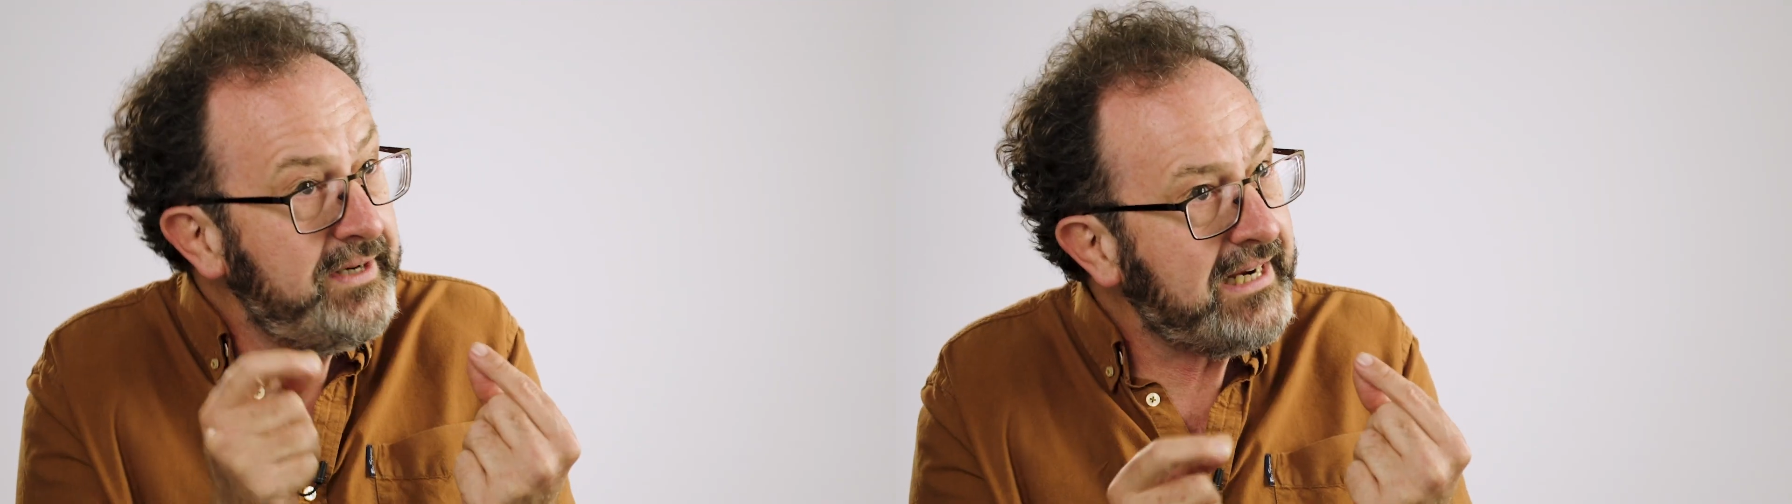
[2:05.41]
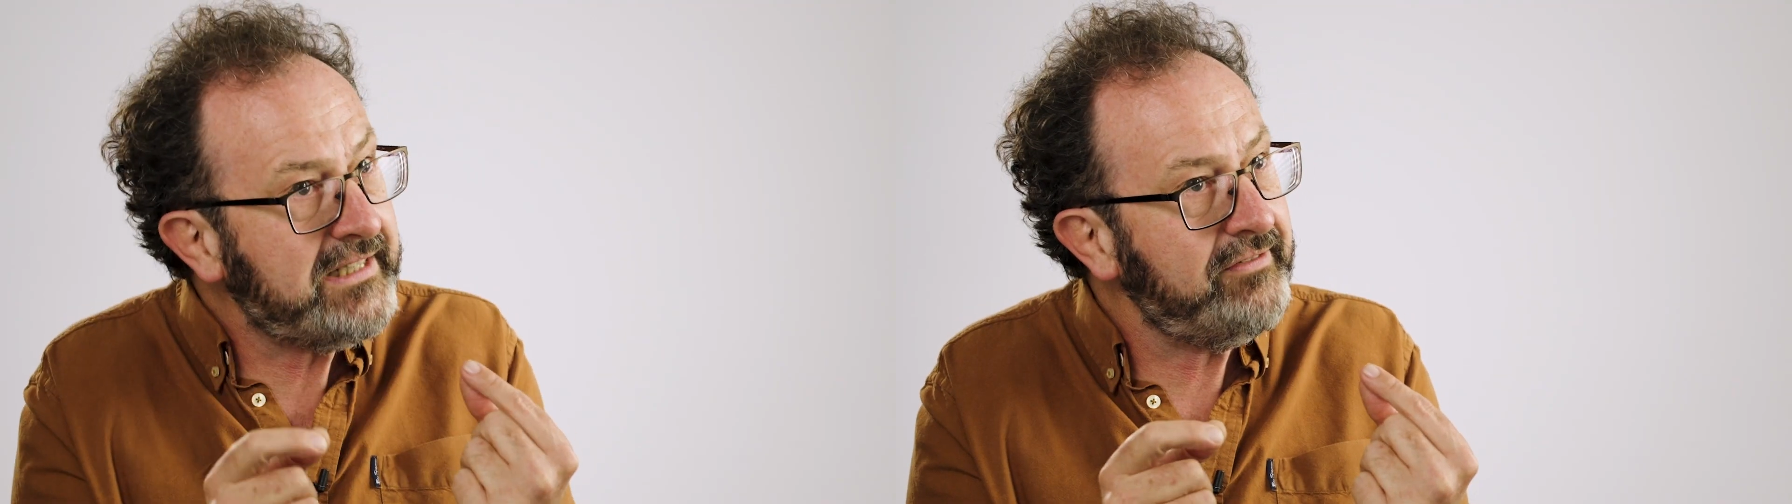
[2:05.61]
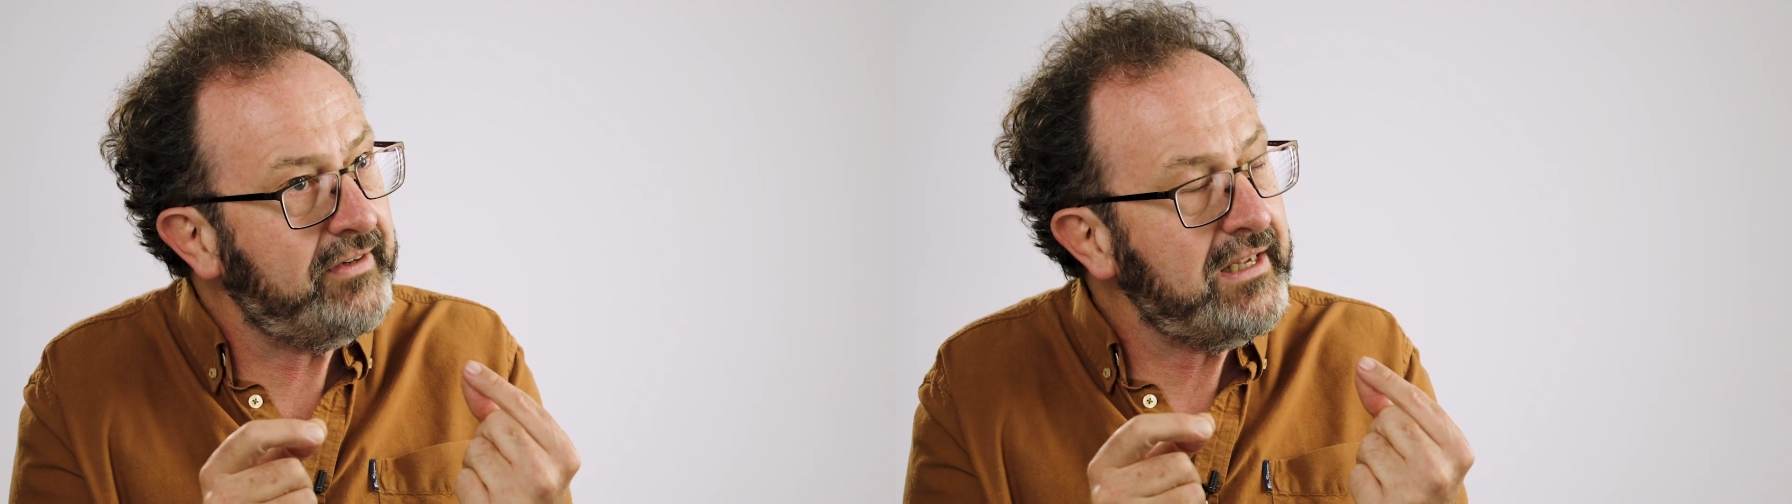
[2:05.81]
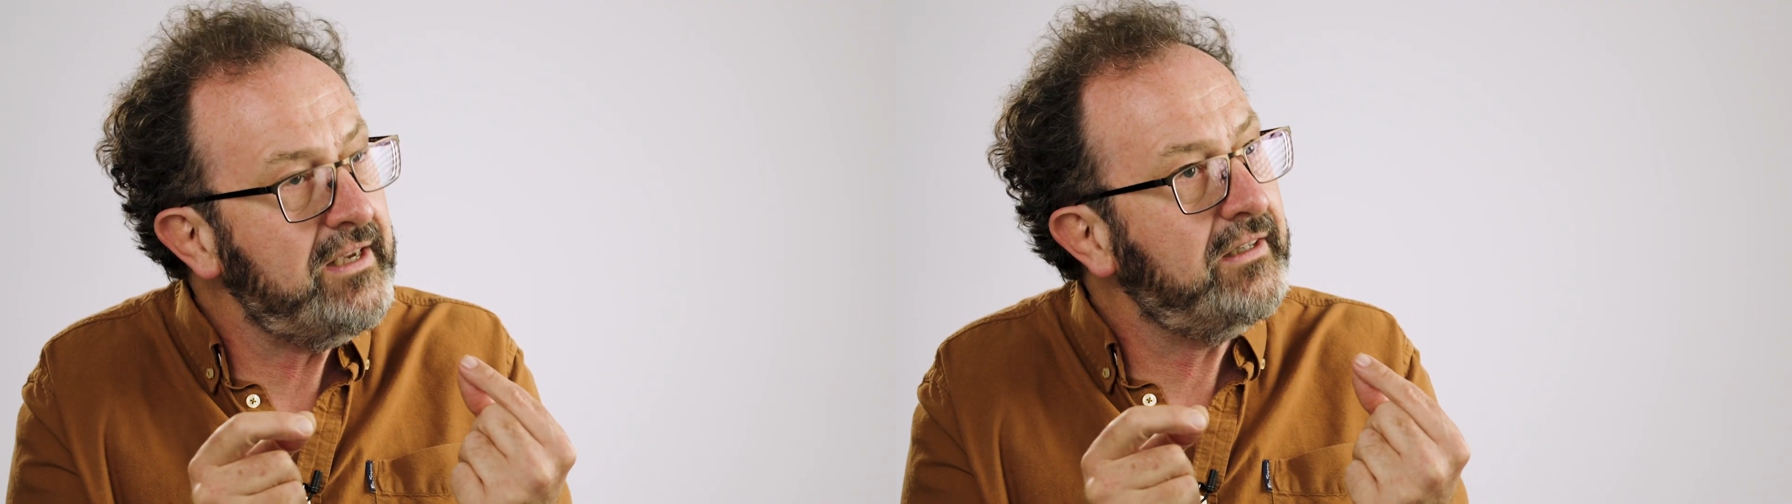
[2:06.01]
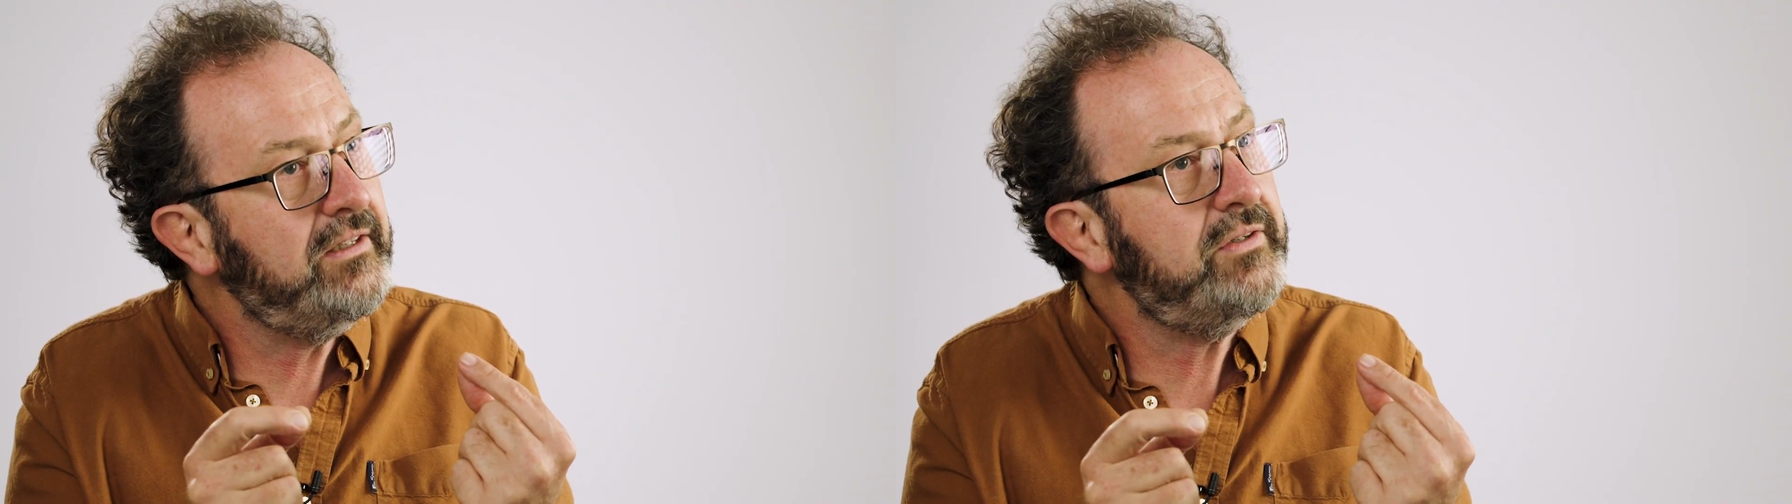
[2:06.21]
negatively
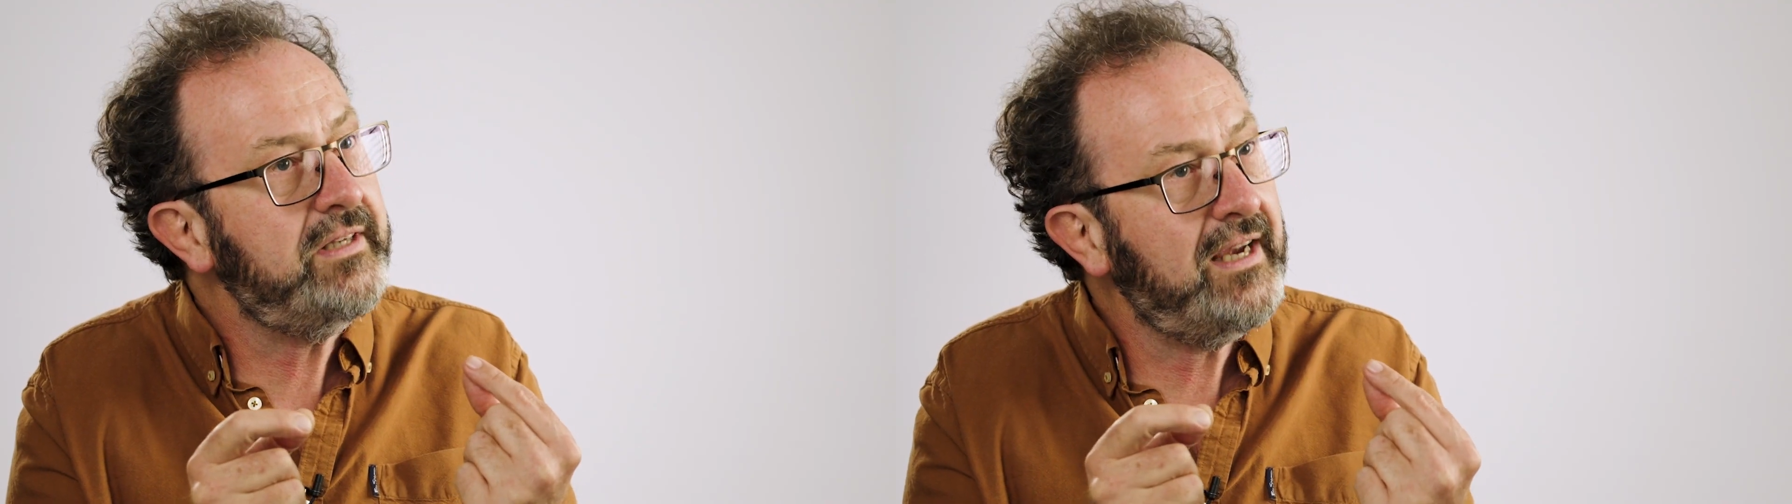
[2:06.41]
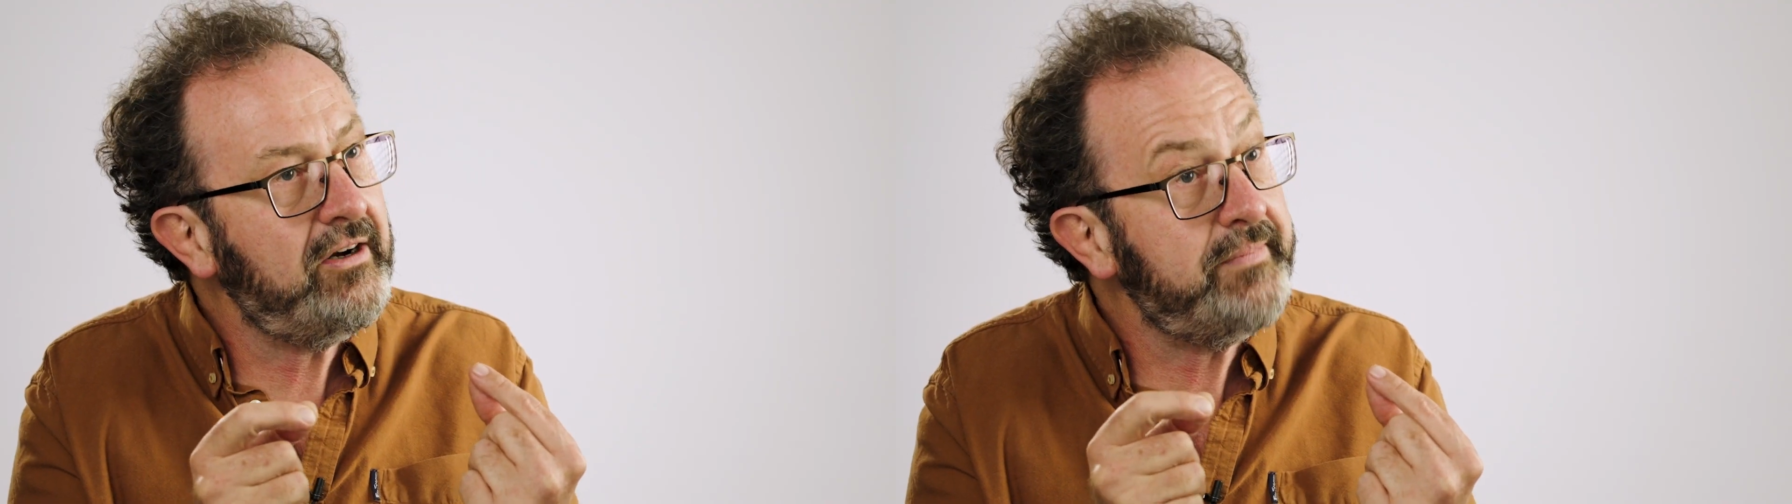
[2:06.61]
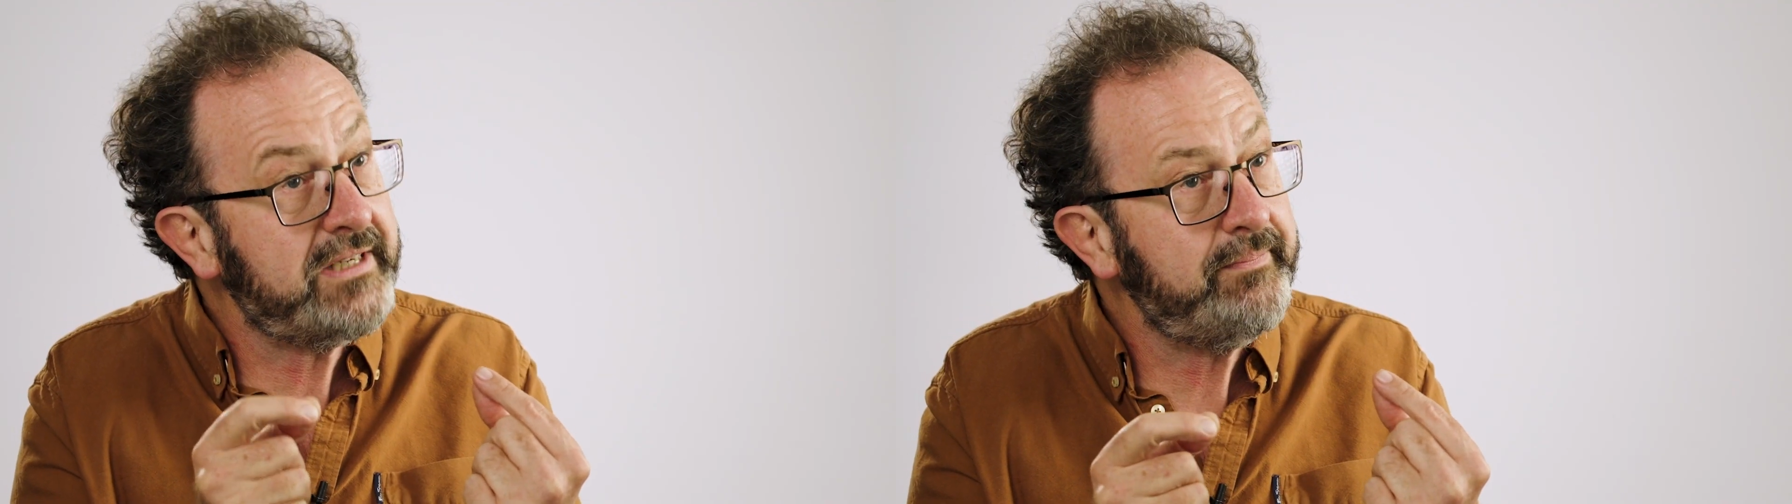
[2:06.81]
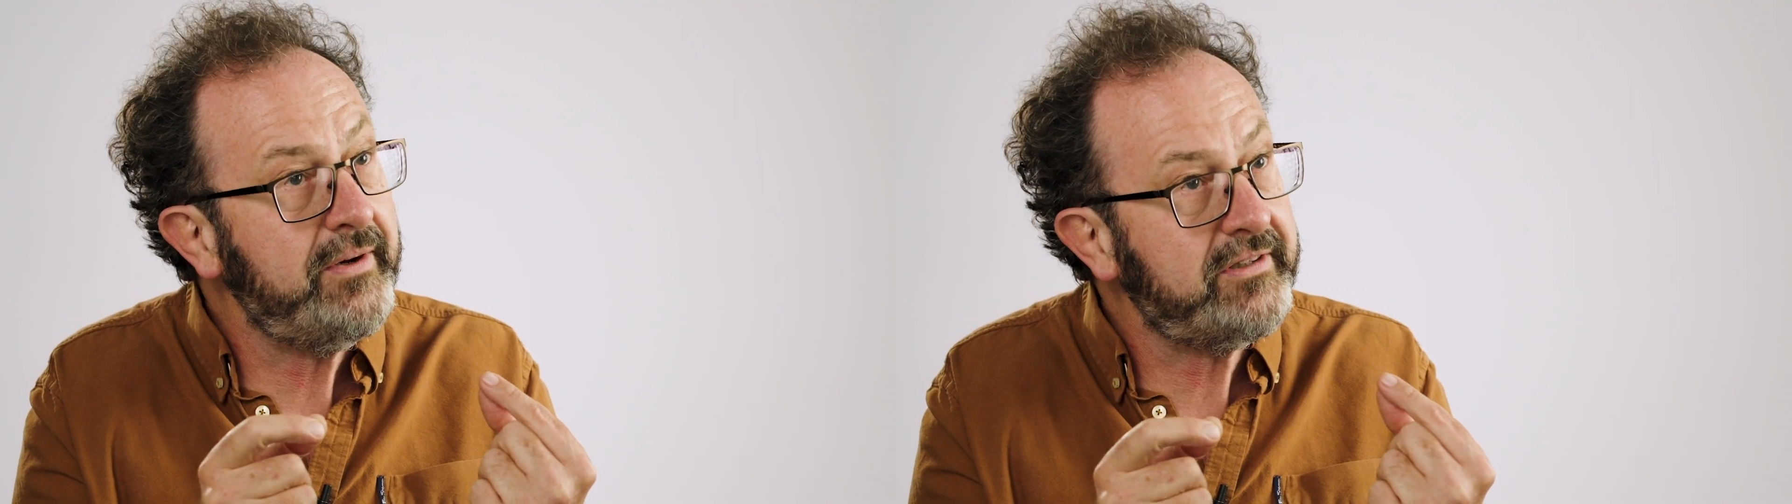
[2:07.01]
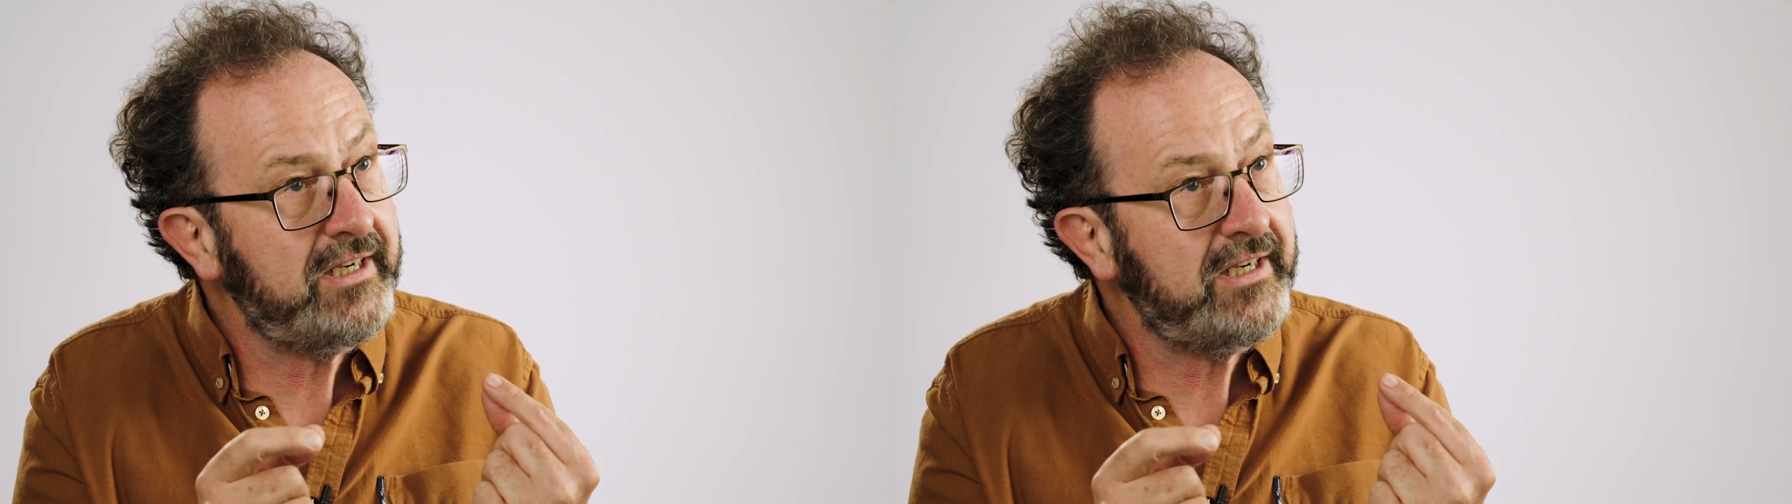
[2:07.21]
using our bespoke